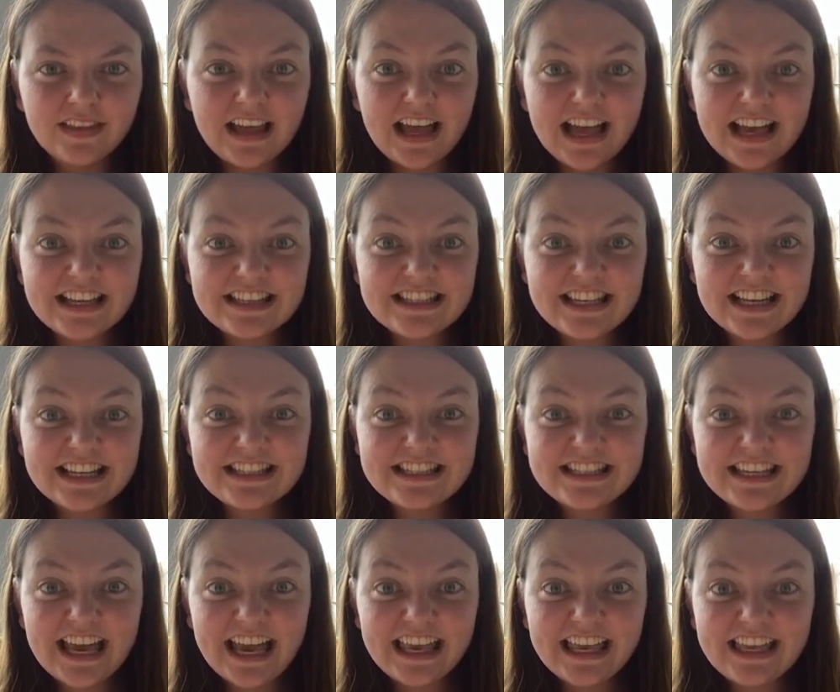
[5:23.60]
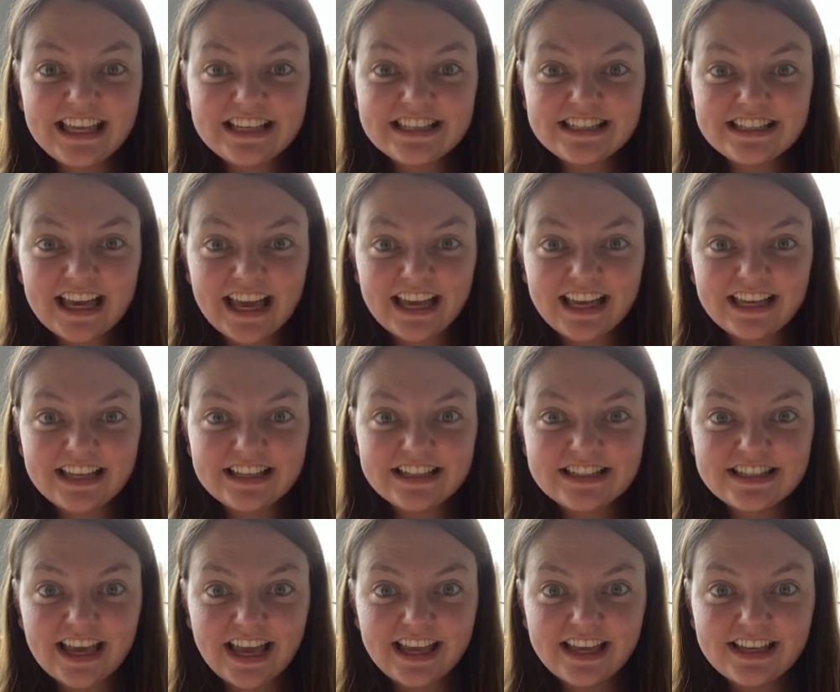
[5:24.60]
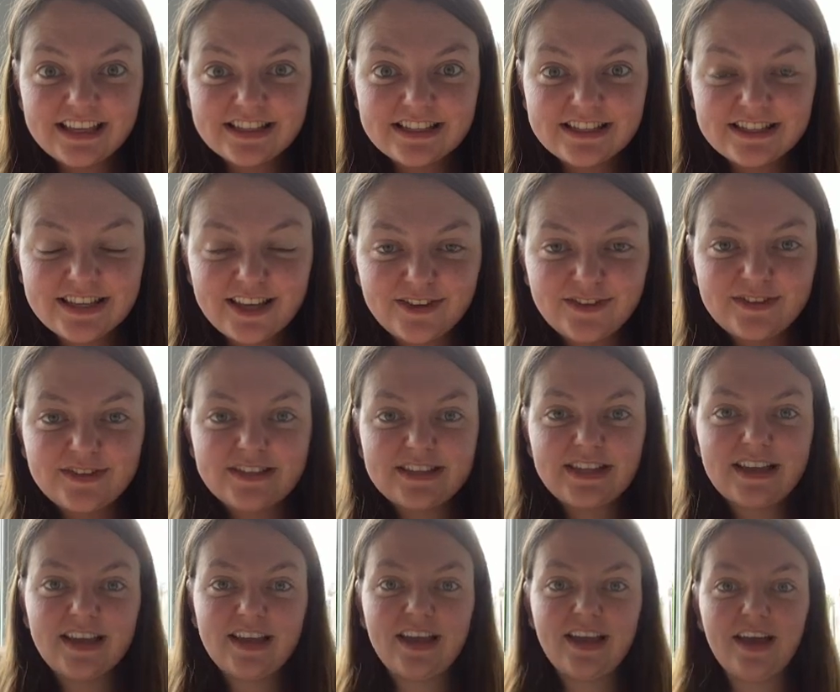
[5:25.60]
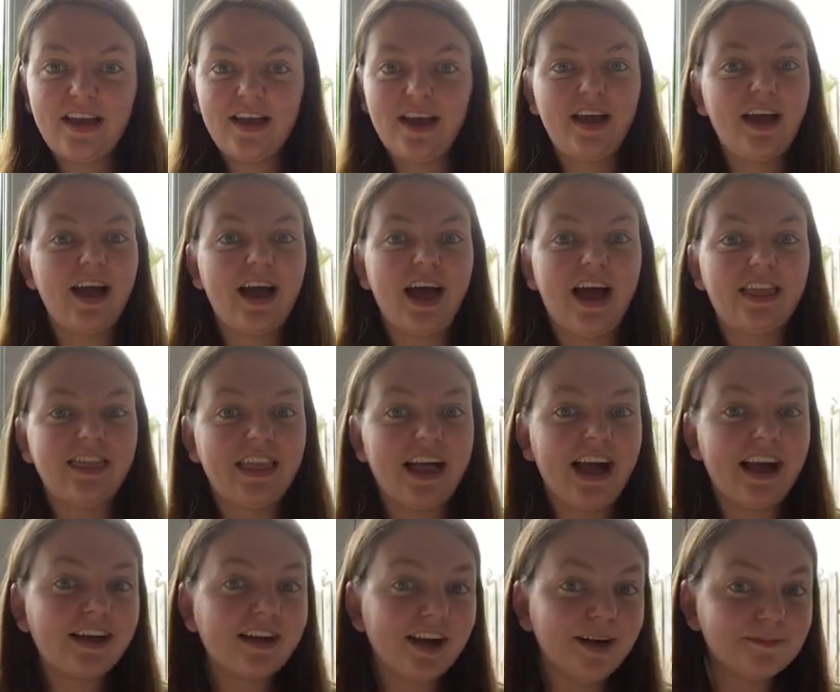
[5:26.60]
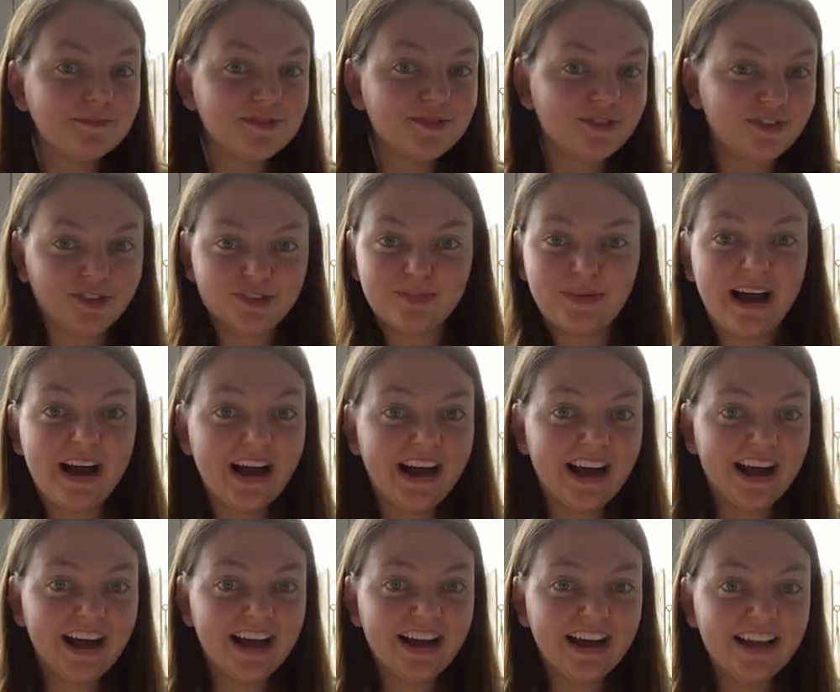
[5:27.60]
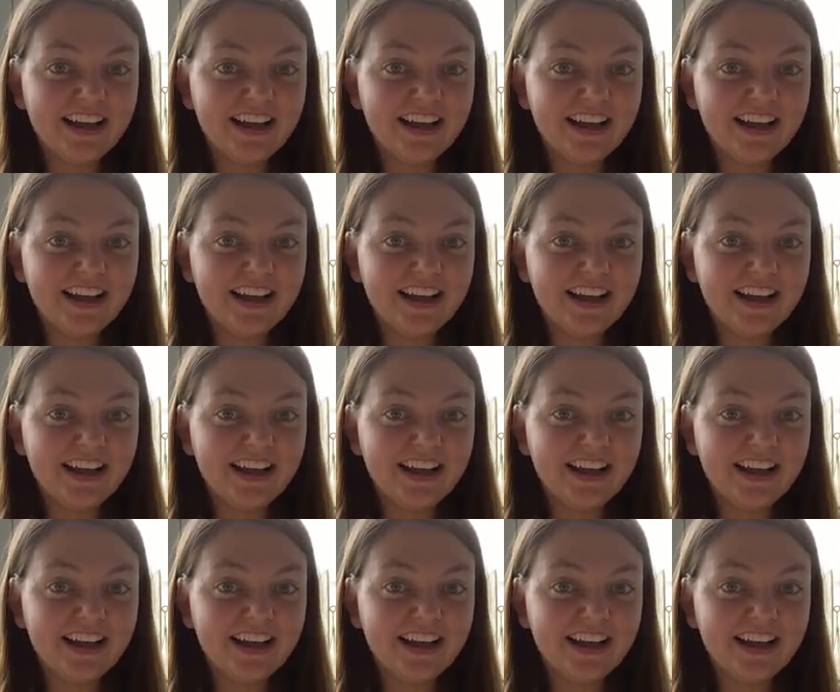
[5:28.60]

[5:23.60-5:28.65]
It's a ting, ting, ting sound. And that comes from a